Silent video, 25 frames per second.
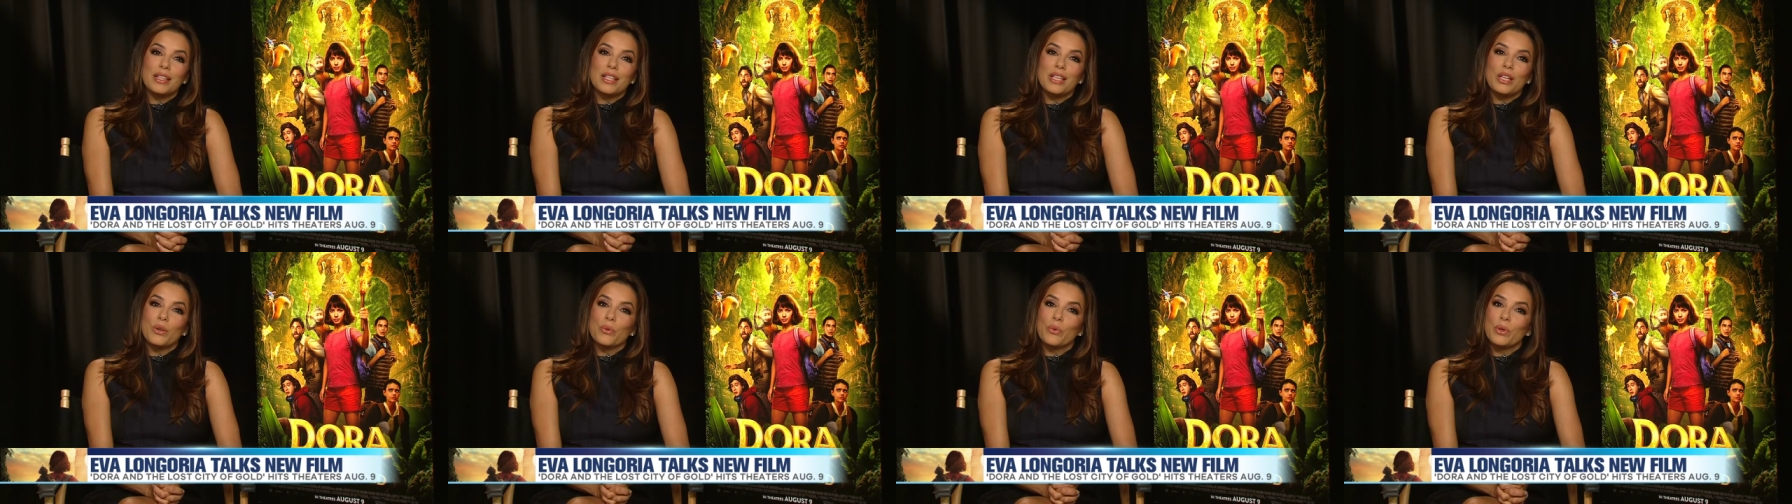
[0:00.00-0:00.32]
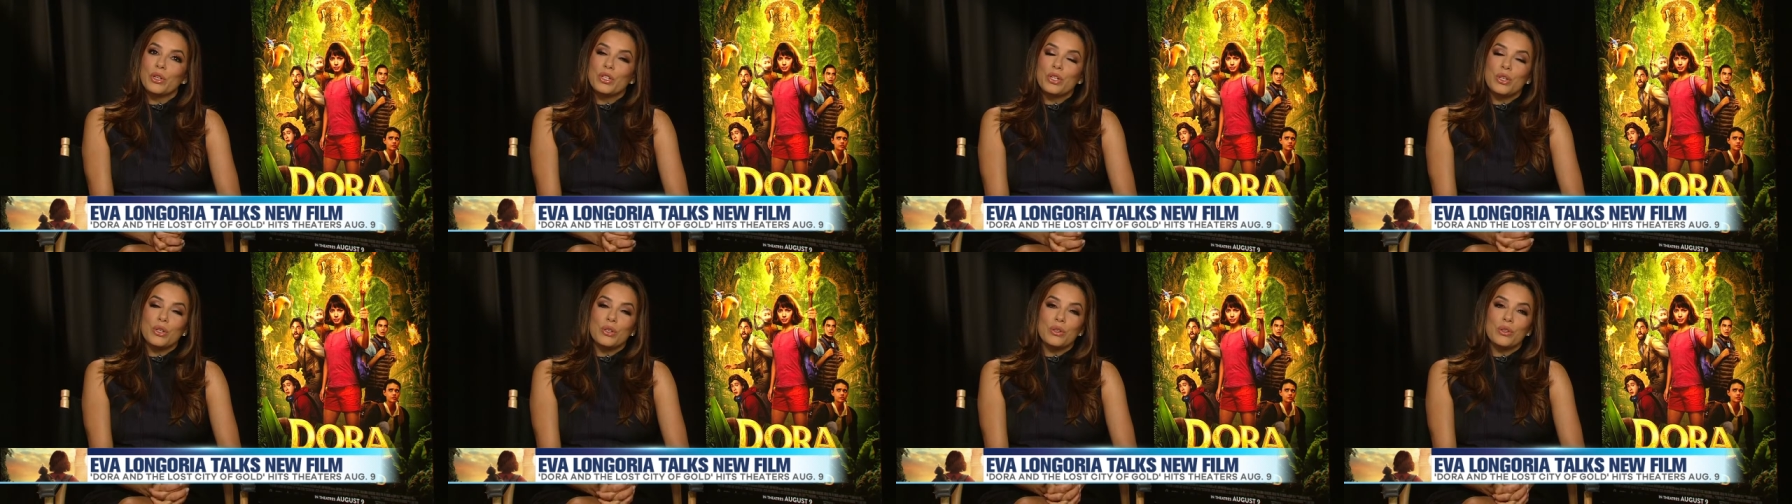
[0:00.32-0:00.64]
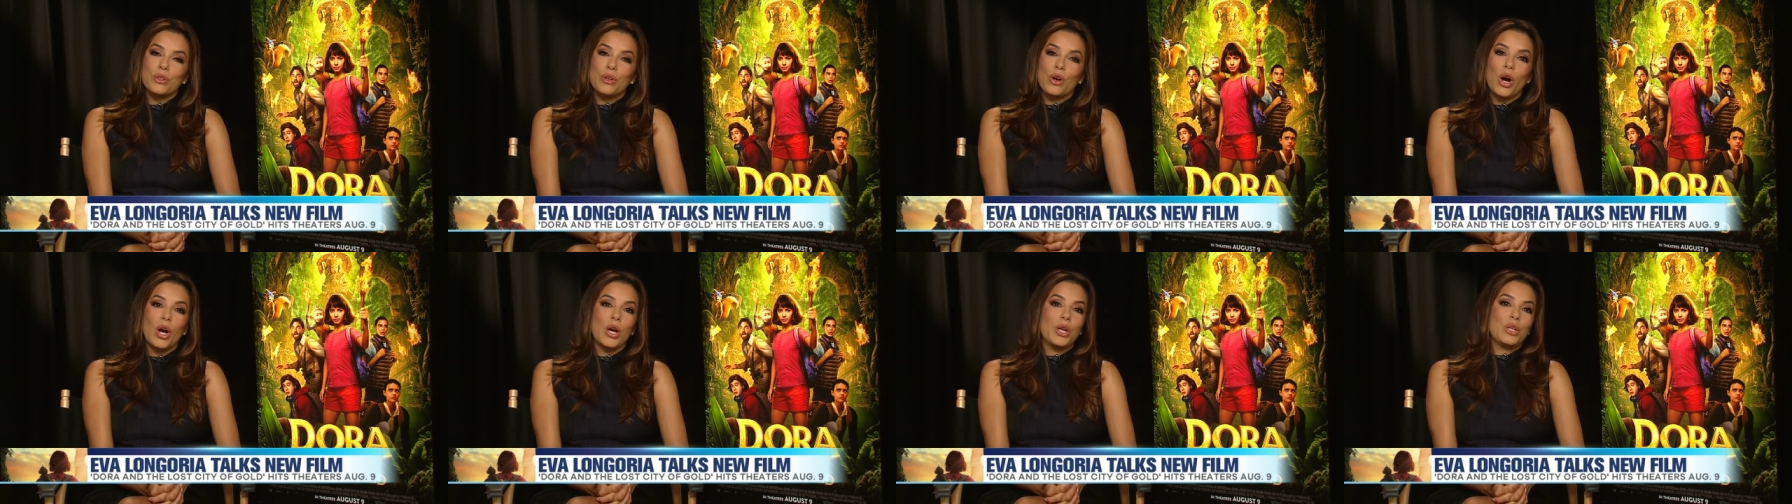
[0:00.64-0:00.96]
the
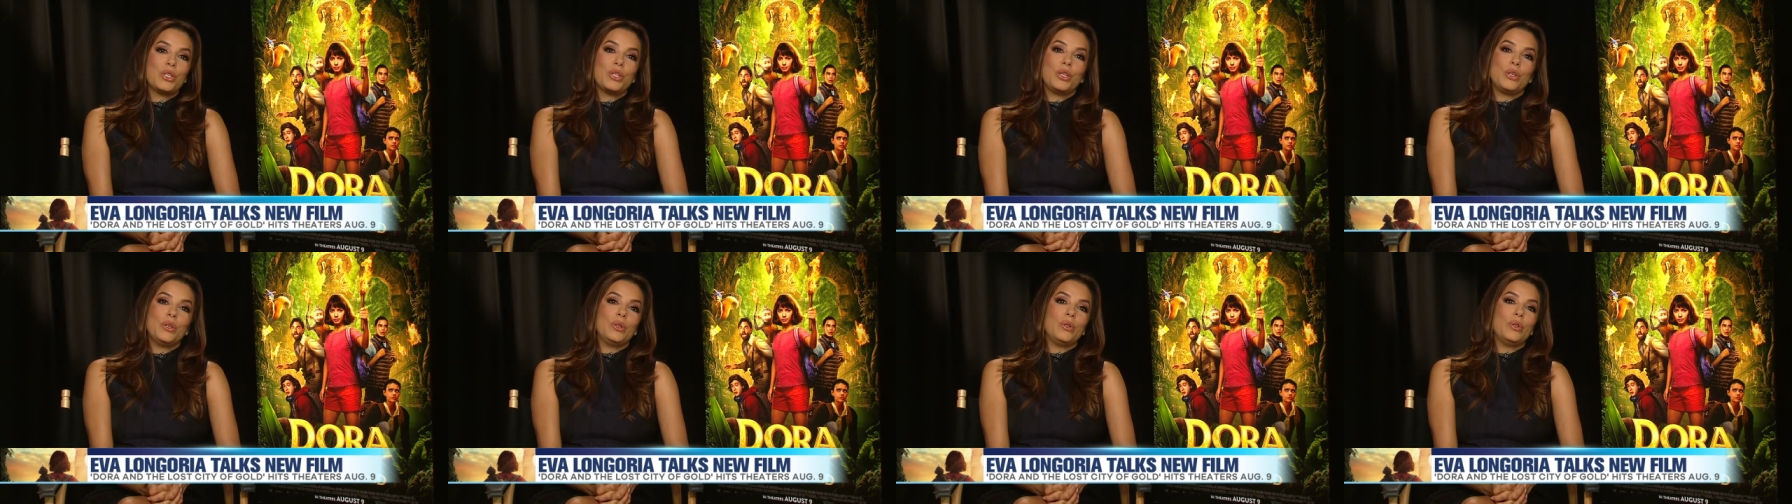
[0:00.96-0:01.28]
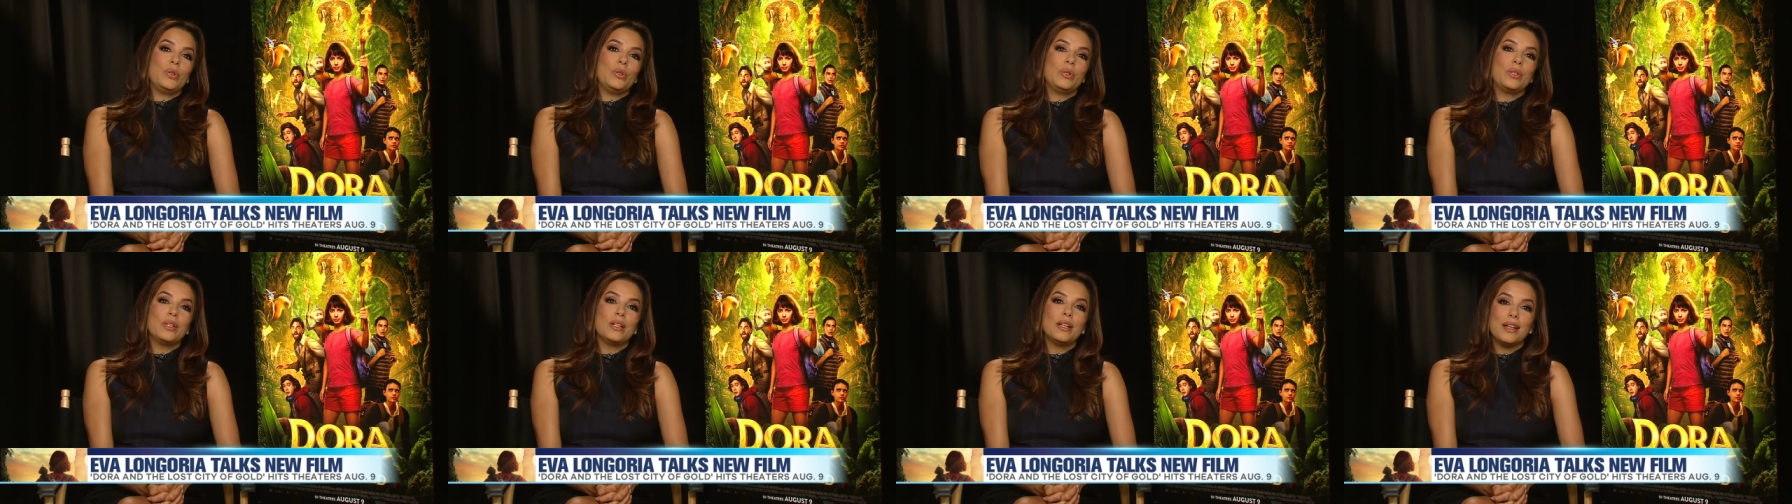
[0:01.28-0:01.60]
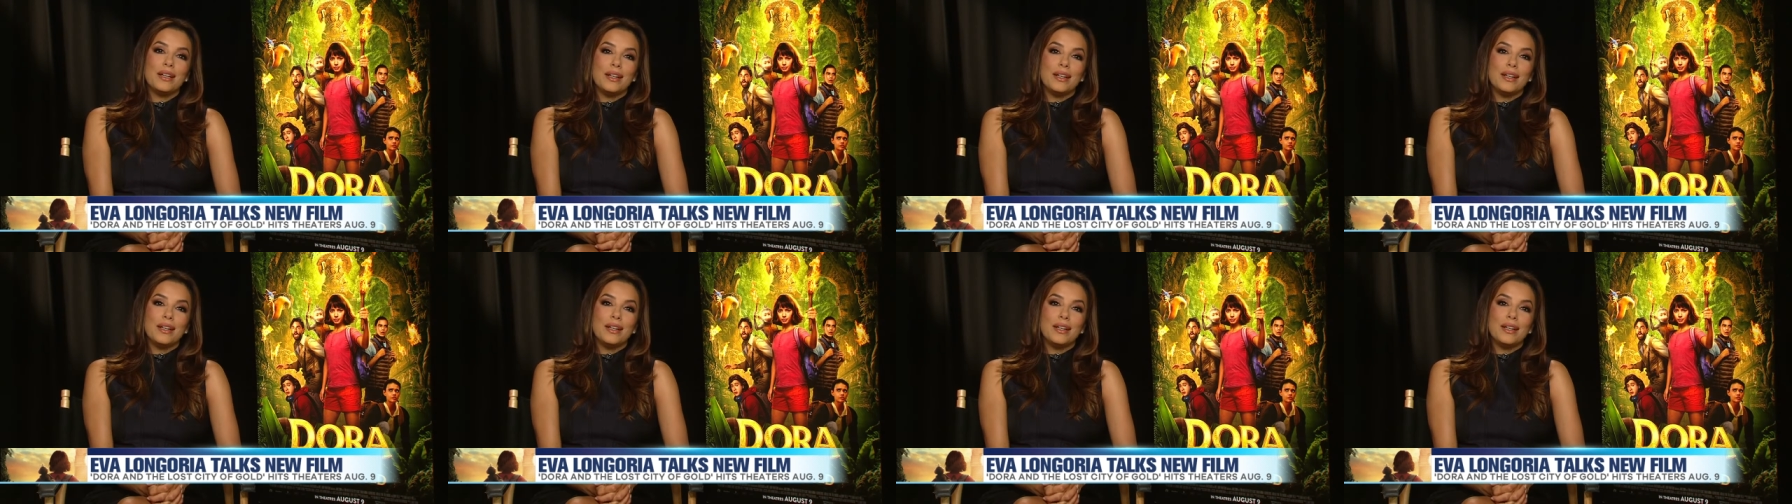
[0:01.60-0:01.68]
original cartoon,